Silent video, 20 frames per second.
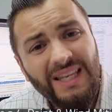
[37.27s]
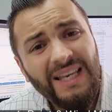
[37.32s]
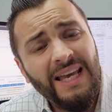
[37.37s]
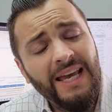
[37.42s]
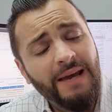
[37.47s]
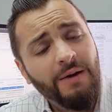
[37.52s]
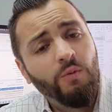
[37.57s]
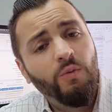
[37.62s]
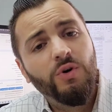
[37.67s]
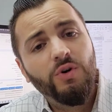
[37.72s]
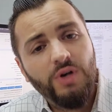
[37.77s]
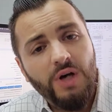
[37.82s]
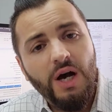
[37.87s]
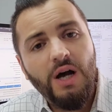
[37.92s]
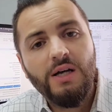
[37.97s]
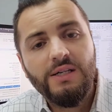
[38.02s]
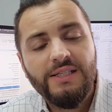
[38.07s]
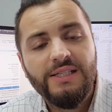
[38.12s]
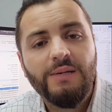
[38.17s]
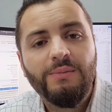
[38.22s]
It will
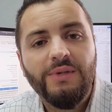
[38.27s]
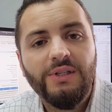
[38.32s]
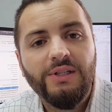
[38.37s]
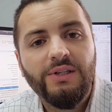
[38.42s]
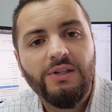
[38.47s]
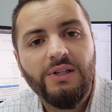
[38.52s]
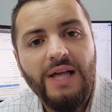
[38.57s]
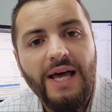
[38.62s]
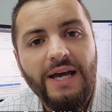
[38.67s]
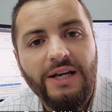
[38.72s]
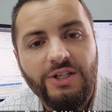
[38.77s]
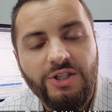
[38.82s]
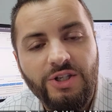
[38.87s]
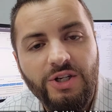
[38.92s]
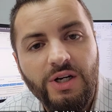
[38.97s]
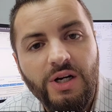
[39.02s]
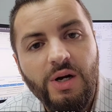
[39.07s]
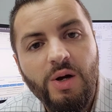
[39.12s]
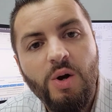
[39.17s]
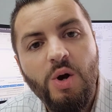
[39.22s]
cost them a little
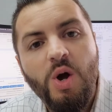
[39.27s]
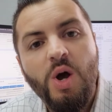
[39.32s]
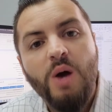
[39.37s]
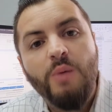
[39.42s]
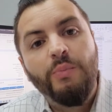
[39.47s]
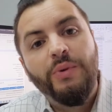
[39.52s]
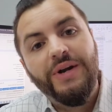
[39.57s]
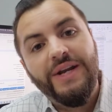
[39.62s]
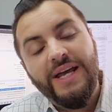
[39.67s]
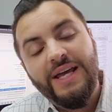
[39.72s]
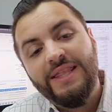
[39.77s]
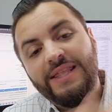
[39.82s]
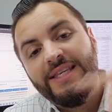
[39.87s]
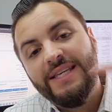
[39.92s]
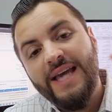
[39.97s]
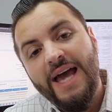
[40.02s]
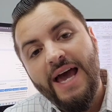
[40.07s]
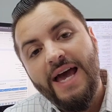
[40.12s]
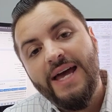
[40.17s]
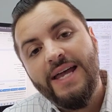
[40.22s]
extra, but in
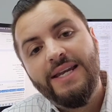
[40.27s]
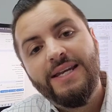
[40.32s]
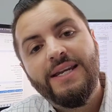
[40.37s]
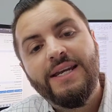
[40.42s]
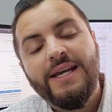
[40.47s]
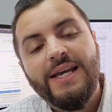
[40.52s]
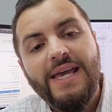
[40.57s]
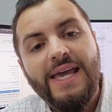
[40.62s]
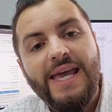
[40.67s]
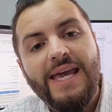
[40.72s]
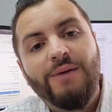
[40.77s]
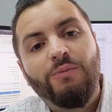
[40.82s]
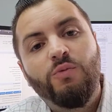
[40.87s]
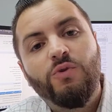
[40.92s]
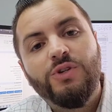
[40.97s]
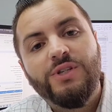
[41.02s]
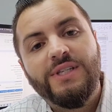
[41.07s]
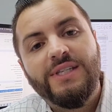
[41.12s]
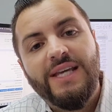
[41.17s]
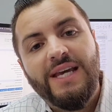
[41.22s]
the end, it
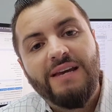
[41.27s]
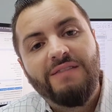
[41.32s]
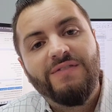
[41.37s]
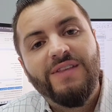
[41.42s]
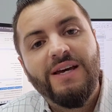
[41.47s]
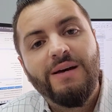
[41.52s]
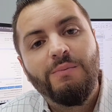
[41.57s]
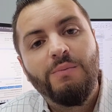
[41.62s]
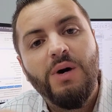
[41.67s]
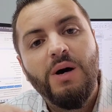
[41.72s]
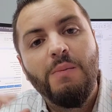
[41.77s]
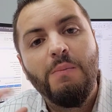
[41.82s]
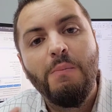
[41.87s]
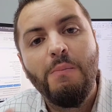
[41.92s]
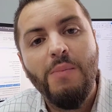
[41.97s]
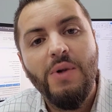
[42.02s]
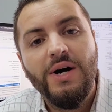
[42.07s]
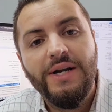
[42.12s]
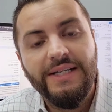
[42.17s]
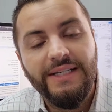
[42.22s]
will save them
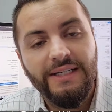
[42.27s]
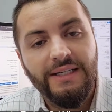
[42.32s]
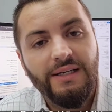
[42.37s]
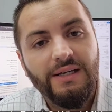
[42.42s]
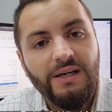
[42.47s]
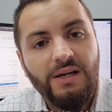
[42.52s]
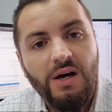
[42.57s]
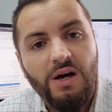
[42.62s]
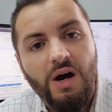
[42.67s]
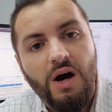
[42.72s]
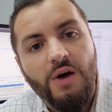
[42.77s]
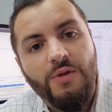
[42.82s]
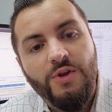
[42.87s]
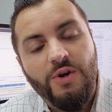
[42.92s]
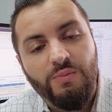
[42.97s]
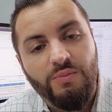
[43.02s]
money on their